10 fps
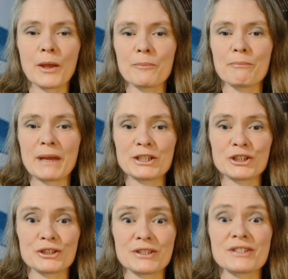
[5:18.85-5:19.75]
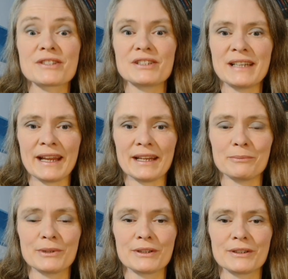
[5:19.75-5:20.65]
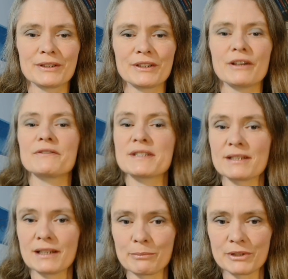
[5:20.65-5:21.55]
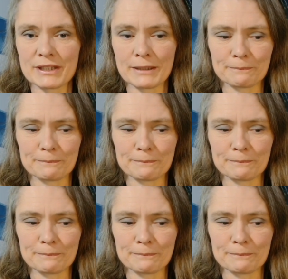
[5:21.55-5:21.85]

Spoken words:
mentions the name of a celebrity.